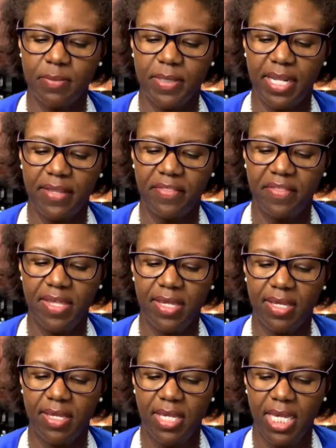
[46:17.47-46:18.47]
but I think
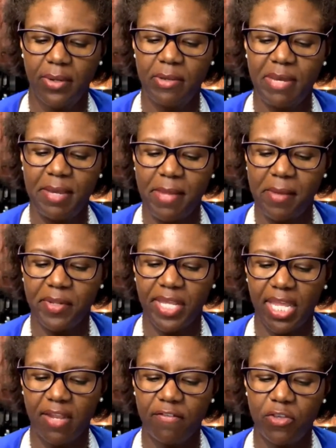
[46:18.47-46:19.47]
we might be able to
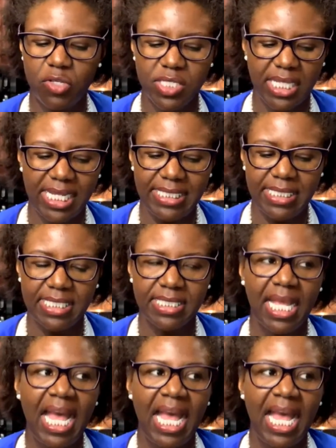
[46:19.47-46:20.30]
get a few slices.